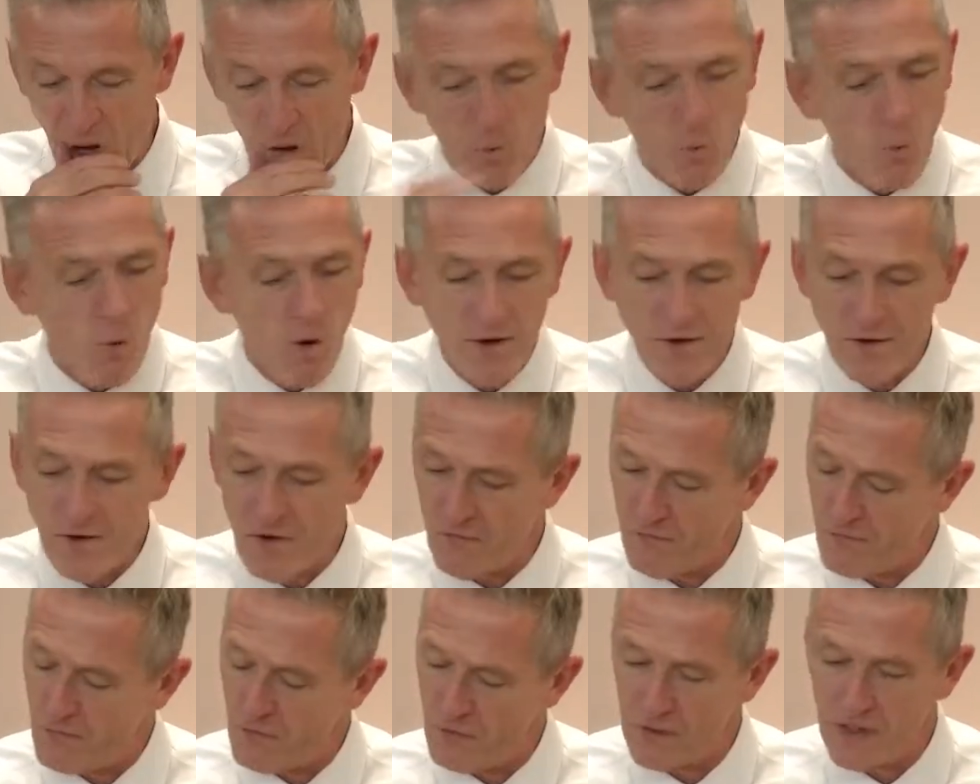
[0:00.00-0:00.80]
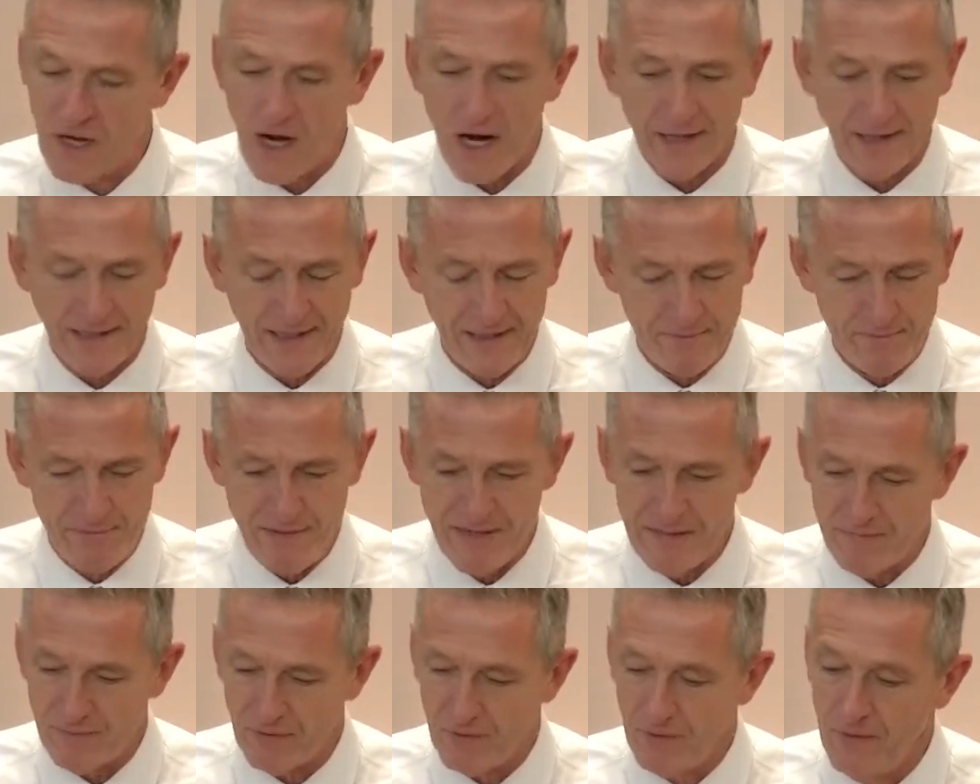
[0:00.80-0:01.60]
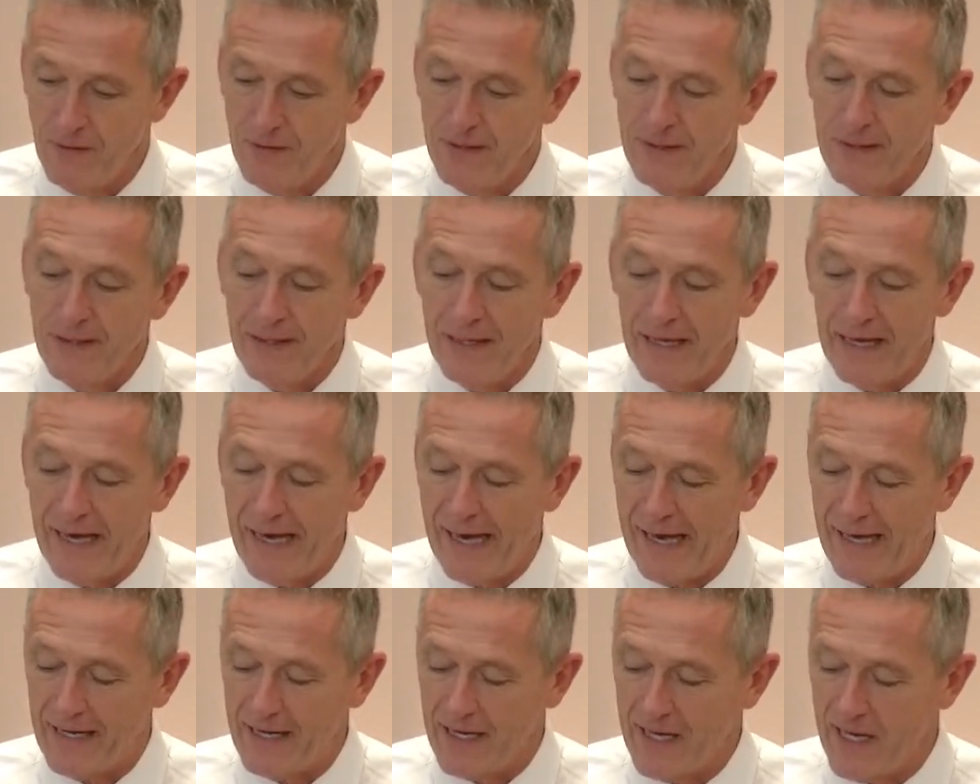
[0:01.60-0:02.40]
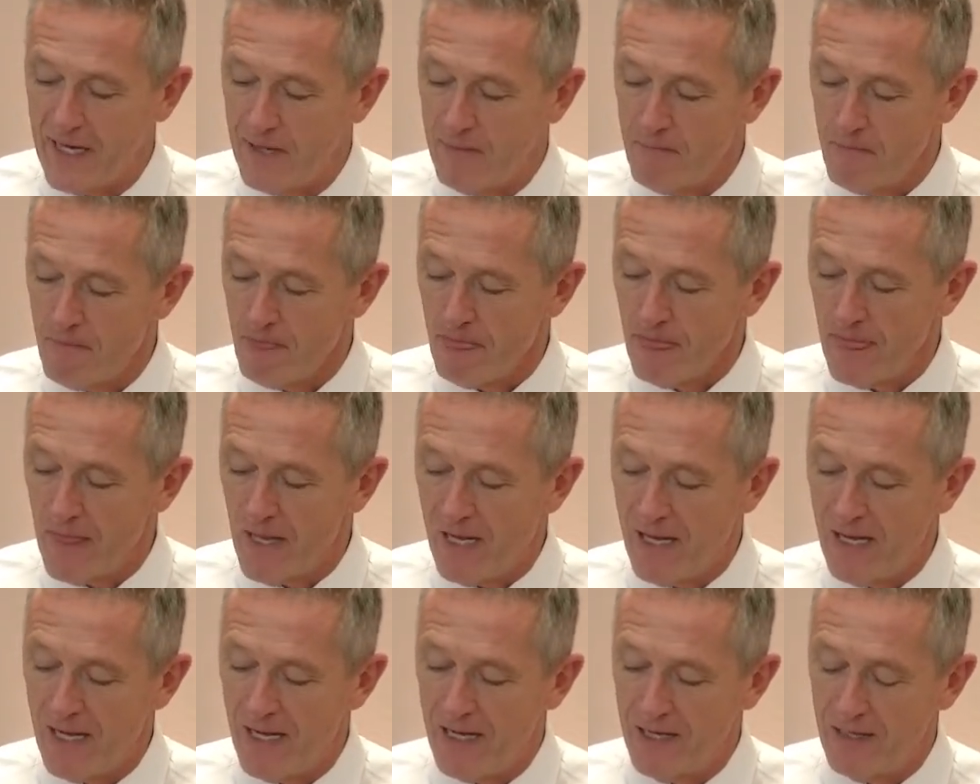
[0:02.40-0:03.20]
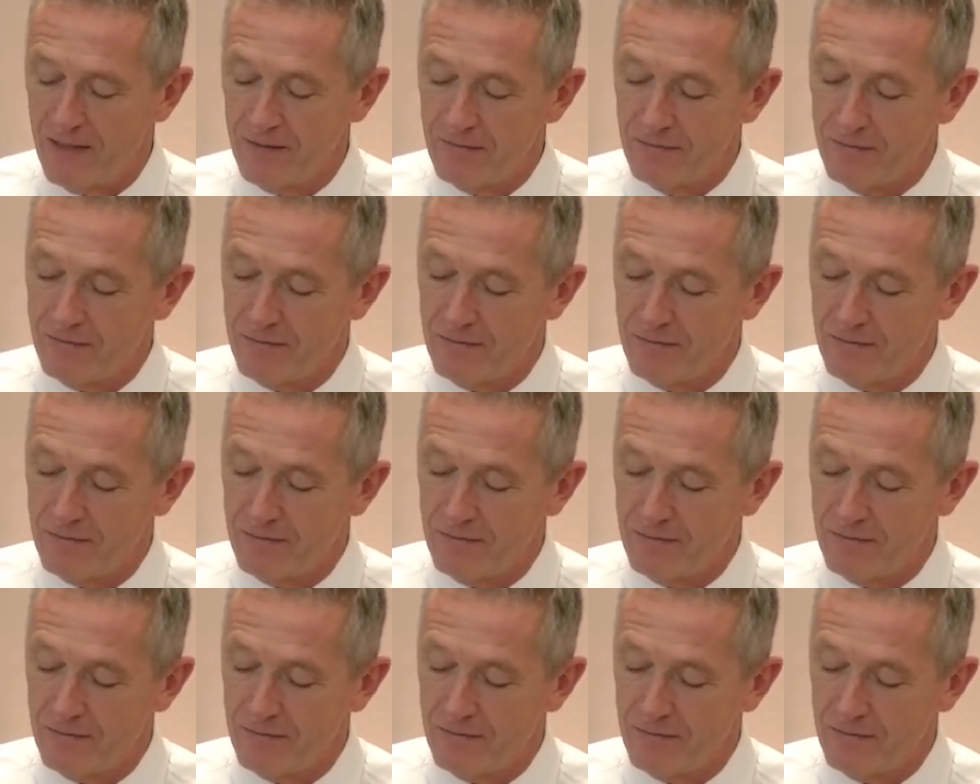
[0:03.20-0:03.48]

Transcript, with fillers: wonderful, godly people. And uh, uh,